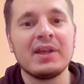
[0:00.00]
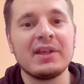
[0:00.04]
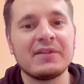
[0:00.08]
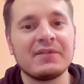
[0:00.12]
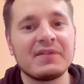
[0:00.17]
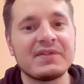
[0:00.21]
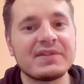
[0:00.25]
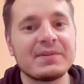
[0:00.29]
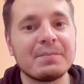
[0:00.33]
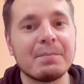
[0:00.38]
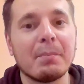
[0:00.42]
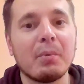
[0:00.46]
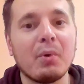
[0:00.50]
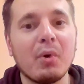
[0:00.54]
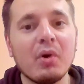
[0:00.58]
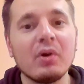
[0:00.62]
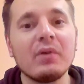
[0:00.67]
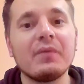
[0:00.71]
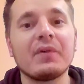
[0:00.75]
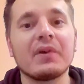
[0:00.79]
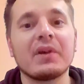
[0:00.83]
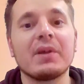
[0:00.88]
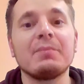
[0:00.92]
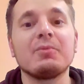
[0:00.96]
It was
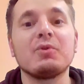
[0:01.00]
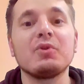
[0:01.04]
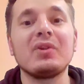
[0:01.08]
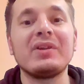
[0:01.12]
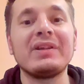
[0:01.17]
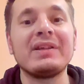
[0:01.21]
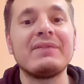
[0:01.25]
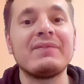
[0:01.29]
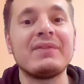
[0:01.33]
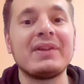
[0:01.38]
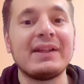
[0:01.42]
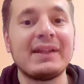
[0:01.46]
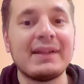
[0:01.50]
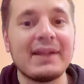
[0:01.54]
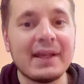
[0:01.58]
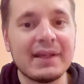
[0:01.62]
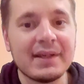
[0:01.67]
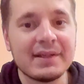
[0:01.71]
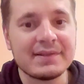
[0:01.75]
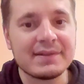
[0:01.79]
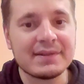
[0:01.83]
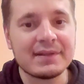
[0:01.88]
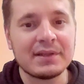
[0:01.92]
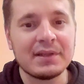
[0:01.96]
important for him to leave a
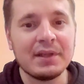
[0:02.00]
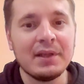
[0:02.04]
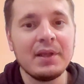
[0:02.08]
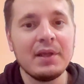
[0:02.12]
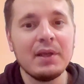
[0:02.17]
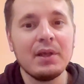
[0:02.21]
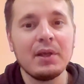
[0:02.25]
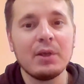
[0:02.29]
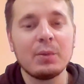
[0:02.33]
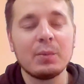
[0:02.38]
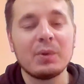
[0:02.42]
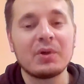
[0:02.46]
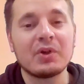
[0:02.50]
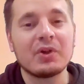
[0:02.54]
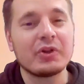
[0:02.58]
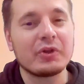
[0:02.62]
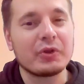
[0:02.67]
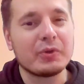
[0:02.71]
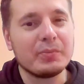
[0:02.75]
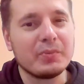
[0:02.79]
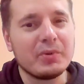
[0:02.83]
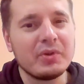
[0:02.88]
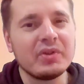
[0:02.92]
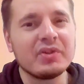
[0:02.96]
legacy where the
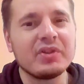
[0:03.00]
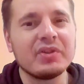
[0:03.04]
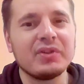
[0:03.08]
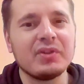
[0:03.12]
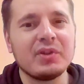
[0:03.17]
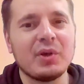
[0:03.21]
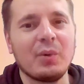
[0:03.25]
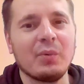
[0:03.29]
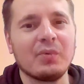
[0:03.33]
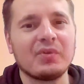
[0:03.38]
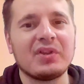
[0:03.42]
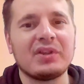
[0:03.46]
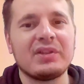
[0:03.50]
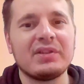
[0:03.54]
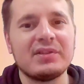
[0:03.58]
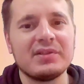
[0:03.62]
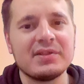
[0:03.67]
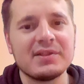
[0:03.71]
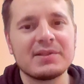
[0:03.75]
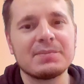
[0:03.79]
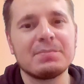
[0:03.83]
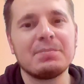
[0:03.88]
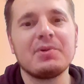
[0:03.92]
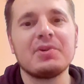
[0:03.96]
community knows
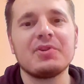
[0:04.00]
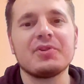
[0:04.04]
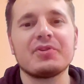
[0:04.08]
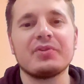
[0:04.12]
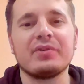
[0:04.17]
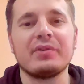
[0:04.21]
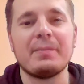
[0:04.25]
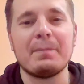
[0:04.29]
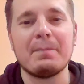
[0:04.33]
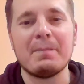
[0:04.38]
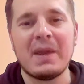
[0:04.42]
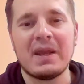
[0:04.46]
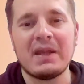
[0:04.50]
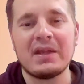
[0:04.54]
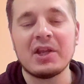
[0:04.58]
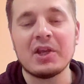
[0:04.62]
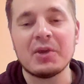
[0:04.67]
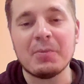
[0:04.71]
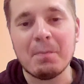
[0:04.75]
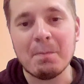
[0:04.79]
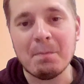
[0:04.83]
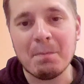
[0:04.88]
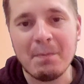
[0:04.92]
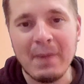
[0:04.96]
that this person made
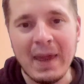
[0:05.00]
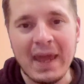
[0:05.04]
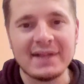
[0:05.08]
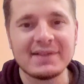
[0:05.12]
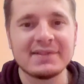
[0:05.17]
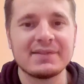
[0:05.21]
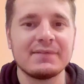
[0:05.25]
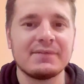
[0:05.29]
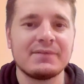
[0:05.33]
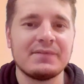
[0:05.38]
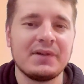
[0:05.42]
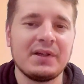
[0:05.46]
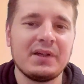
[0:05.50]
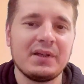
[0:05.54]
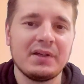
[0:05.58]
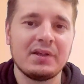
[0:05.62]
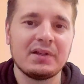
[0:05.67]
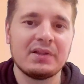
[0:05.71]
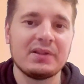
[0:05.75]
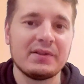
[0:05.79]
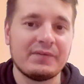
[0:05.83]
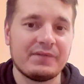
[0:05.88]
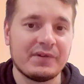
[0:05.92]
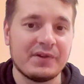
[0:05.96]
a massive
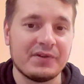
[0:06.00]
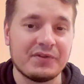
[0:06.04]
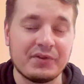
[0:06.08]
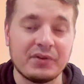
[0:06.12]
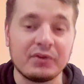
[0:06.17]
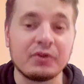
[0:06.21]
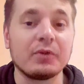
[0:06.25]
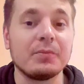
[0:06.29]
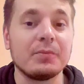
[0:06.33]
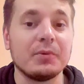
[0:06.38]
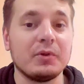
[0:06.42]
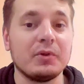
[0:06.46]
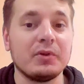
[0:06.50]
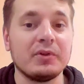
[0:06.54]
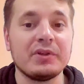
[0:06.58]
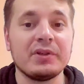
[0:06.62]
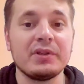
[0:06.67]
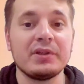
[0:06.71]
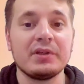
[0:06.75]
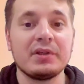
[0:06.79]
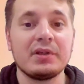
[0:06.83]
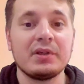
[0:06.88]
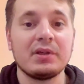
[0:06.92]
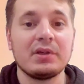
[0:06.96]
difference in the
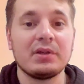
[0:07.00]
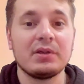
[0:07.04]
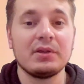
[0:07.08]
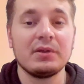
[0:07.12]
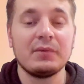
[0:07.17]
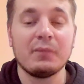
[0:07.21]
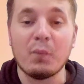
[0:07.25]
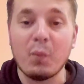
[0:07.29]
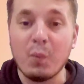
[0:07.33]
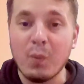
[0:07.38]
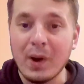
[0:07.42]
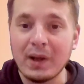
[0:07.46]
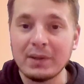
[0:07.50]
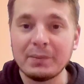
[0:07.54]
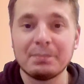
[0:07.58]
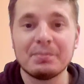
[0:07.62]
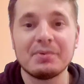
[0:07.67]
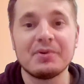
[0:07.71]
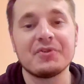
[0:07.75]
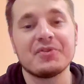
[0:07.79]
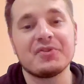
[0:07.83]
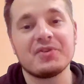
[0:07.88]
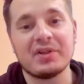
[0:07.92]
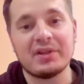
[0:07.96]
community,
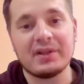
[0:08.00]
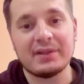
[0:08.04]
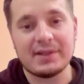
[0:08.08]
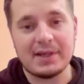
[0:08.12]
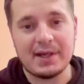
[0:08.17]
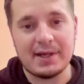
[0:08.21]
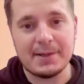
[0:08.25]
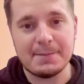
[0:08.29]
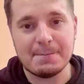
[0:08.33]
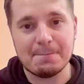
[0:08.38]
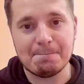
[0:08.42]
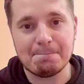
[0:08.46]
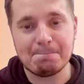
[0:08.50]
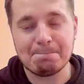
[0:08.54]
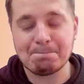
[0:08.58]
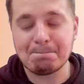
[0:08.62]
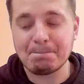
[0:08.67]
one person at a time.